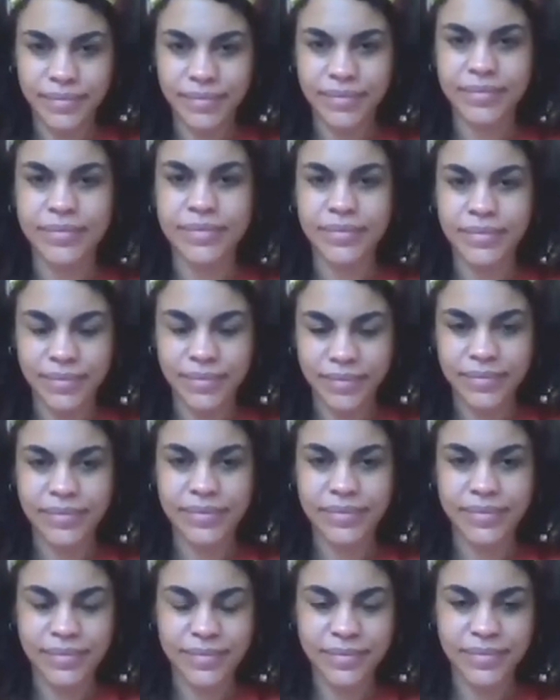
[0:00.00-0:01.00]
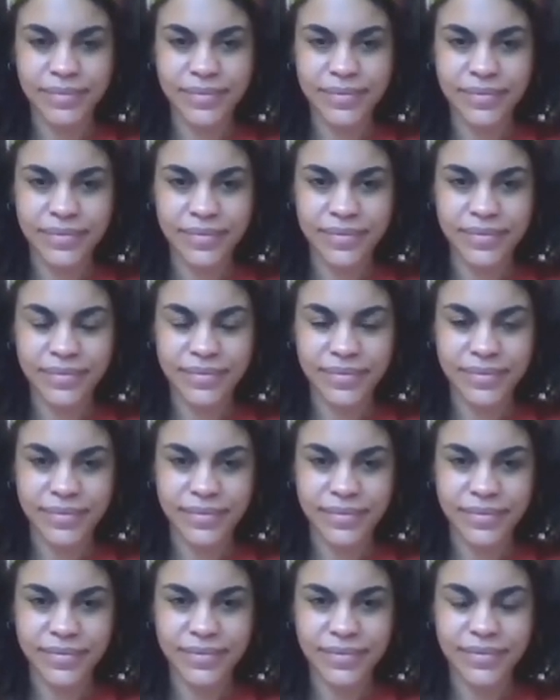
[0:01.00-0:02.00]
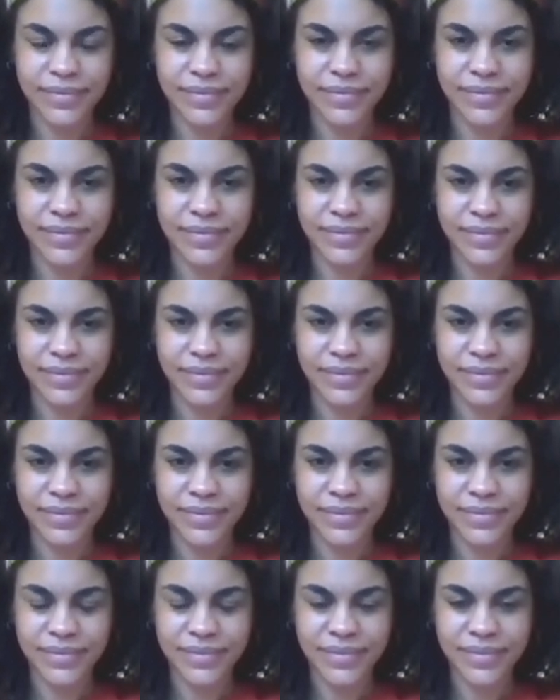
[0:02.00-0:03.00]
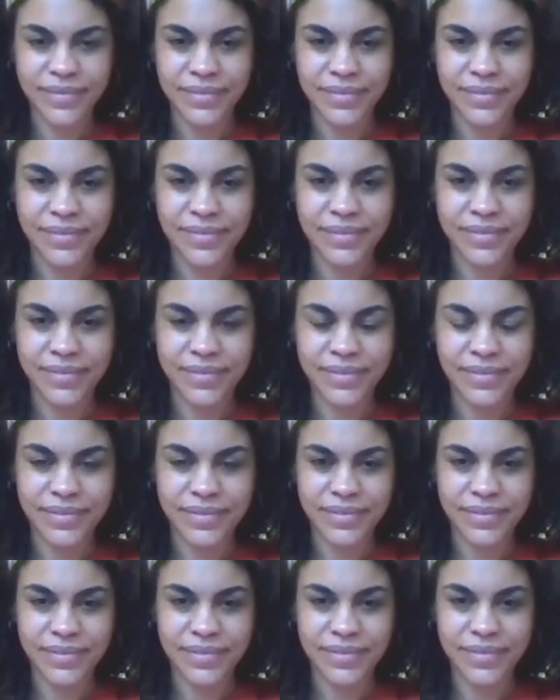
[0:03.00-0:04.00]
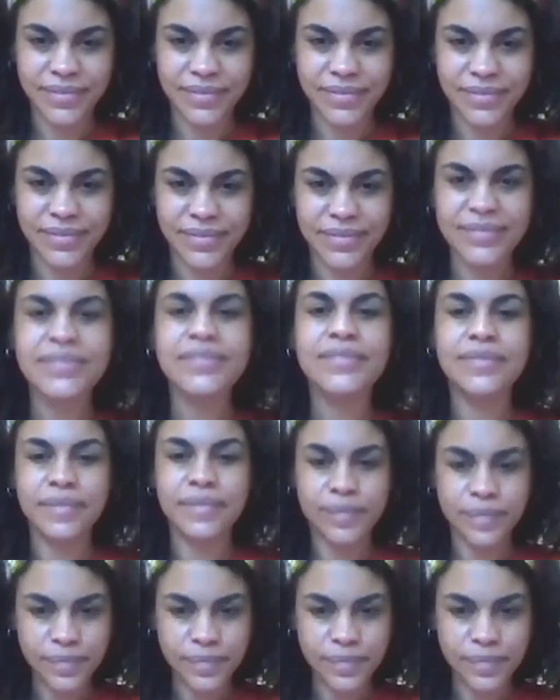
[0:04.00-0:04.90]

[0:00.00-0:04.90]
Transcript: The person shown says nothing.